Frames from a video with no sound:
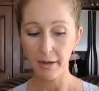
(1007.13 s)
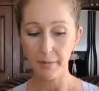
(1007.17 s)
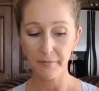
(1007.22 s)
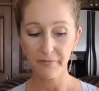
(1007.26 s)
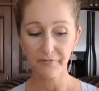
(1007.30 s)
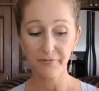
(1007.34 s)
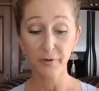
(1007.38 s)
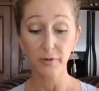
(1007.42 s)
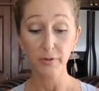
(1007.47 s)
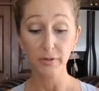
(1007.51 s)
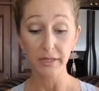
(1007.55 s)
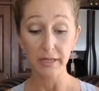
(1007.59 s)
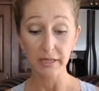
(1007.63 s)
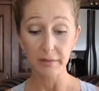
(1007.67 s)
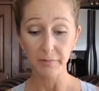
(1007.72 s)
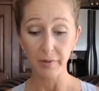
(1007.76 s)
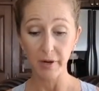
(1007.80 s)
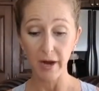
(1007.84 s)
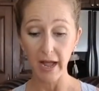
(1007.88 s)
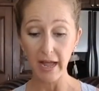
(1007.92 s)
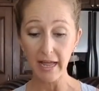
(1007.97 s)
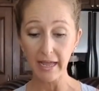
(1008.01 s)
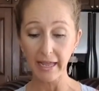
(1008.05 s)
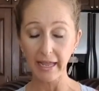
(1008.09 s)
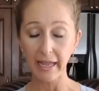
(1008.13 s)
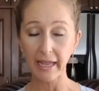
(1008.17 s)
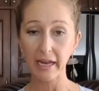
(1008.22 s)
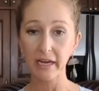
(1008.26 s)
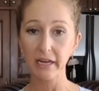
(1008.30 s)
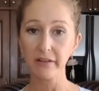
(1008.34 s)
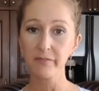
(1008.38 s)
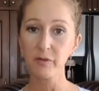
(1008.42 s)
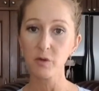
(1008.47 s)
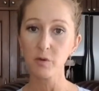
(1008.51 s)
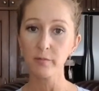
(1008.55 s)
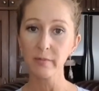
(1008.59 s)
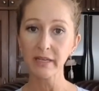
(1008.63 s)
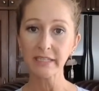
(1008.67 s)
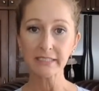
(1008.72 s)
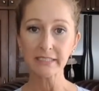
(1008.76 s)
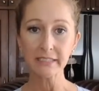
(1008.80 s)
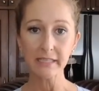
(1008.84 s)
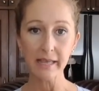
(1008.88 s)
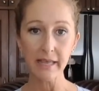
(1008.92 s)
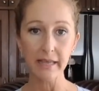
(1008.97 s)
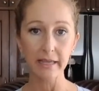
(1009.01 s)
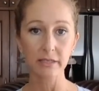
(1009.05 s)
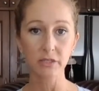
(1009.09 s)
for Libra. And if you missed
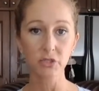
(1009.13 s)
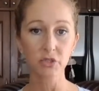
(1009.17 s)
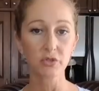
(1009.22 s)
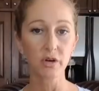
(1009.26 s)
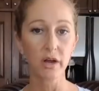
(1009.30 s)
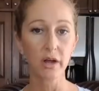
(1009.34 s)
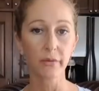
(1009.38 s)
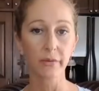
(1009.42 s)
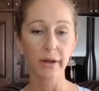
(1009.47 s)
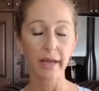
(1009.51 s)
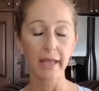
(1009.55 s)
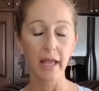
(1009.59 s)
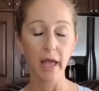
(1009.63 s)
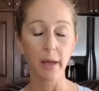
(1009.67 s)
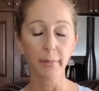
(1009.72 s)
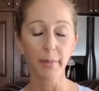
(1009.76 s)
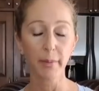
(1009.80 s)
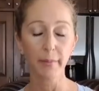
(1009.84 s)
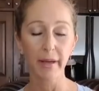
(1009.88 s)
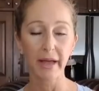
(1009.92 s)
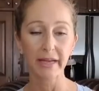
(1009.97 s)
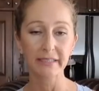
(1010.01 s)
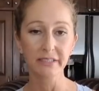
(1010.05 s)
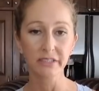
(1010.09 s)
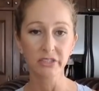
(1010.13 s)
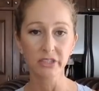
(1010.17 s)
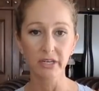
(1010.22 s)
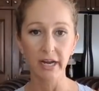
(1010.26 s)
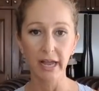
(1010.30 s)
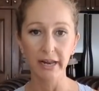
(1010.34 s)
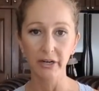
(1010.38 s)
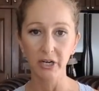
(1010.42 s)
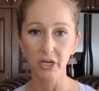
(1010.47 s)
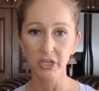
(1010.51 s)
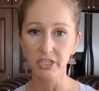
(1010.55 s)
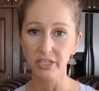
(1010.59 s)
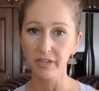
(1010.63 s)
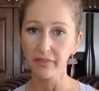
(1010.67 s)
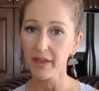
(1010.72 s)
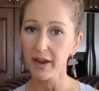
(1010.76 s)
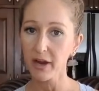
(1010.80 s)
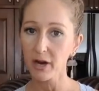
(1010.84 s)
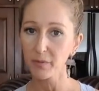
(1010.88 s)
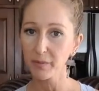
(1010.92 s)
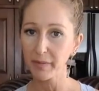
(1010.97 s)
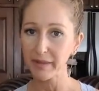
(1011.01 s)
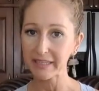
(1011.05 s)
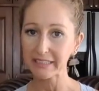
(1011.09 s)
the intro, I am a master energy
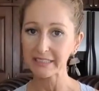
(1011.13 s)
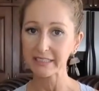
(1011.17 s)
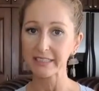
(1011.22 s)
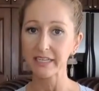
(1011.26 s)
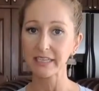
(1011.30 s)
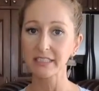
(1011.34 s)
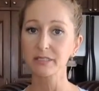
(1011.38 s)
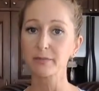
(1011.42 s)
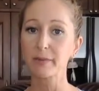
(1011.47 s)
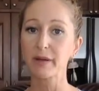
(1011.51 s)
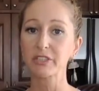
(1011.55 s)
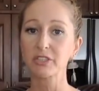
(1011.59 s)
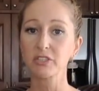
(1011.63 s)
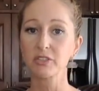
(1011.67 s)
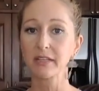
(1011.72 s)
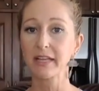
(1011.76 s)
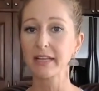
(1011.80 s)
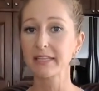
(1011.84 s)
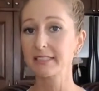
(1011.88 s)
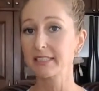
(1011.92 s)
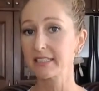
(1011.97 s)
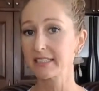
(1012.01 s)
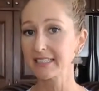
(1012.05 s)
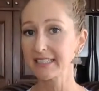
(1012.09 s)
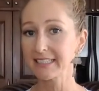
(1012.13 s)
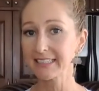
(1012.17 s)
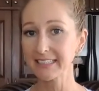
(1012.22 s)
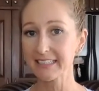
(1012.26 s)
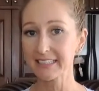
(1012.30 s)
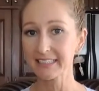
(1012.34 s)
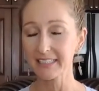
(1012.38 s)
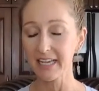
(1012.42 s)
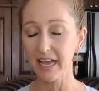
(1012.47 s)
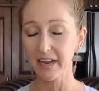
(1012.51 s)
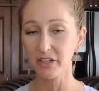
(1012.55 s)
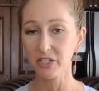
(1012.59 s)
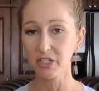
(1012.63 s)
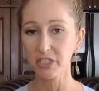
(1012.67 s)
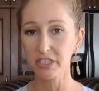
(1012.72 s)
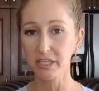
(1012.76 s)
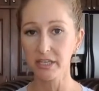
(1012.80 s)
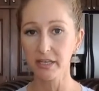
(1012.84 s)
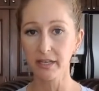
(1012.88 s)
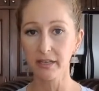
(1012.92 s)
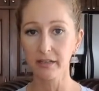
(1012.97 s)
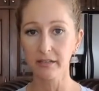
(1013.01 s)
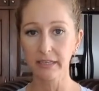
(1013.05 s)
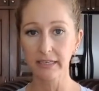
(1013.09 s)
therapist. I specialize in distance energy
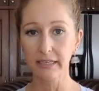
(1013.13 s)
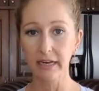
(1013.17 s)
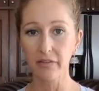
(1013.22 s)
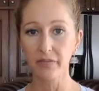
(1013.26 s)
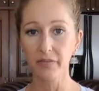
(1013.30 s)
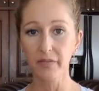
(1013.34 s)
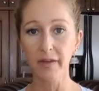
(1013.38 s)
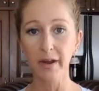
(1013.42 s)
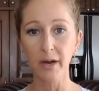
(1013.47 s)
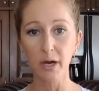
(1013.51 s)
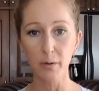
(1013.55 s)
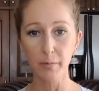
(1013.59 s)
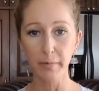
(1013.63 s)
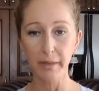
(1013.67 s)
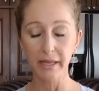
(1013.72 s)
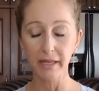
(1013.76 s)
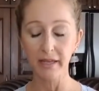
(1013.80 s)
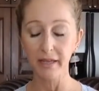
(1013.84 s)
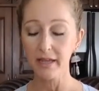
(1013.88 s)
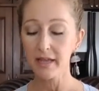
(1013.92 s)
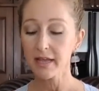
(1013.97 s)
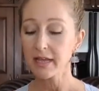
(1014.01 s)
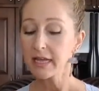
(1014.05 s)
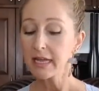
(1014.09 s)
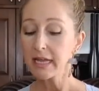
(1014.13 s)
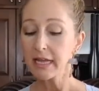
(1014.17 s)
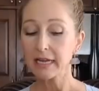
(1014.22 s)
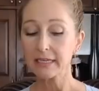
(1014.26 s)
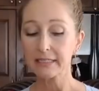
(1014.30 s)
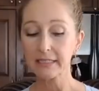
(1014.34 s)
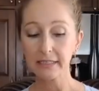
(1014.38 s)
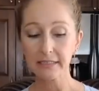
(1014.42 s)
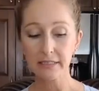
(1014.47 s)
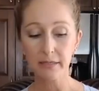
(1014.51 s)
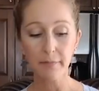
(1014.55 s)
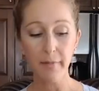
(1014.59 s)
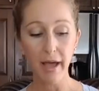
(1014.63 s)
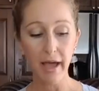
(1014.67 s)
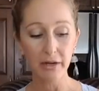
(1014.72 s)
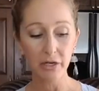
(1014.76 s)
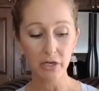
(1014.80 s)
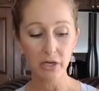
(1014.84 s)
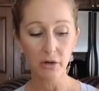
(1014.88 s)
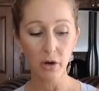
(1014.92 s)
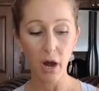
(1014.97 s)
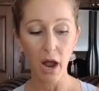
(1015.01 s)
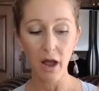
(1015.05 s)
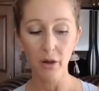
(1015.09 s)
healing and therapy. It doesn't
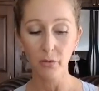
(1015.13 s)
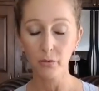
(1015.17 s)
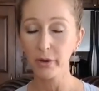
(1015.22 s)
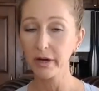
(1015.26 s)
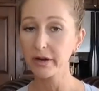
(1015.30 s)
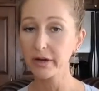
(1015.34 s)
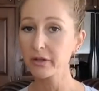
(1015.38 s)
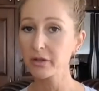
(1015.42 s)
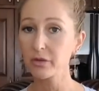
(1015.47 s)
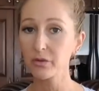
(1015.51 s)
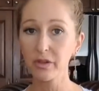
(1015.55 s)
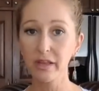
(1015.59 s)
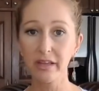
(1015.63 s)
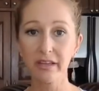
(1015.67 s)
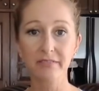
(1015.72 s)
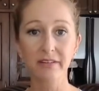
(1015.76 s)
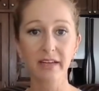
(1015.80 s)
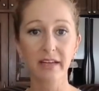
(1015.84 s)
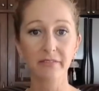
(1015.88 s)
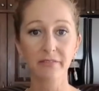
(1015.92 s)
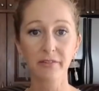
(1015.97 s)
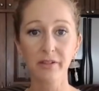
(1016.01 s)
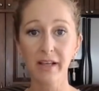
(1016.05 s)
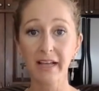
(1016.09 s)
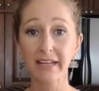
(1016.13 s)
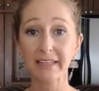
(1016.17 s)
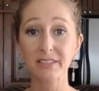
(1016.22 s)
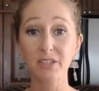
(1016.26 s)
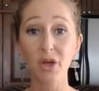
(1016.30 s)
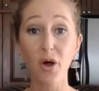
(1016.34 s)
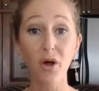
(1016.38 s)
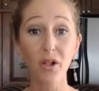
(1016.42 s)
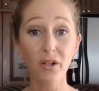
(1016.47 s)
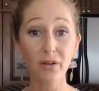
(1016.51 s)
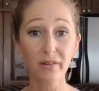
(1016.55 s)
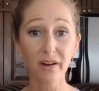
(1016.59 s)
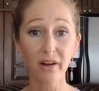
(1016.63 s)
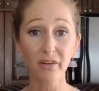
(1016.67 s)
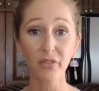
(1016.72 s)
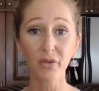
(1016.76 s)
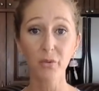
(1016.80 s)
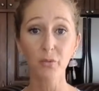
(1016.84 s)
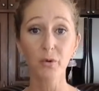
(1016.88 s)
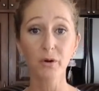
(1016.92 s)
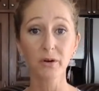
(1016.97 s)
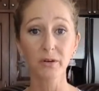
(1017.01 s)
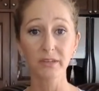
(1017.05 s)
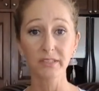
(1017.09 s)
matter where you live. I have clients all around the
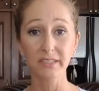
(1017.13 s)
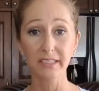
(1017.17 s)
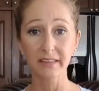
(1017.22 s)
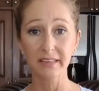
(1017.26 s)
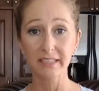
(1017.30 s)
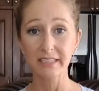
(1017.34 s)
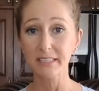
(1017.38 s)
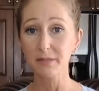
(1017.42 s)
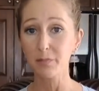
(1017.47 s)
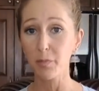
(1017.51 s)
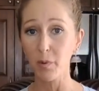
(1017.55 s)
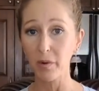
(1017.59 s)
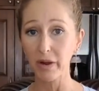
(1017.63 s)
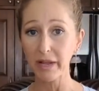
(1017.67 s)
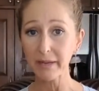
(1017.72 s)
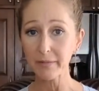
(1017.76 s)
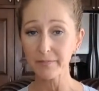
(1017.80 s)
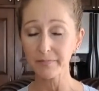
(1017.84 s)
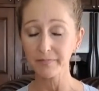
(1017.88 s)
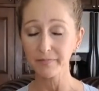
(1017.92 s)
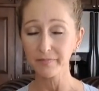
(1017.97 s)
world at this point.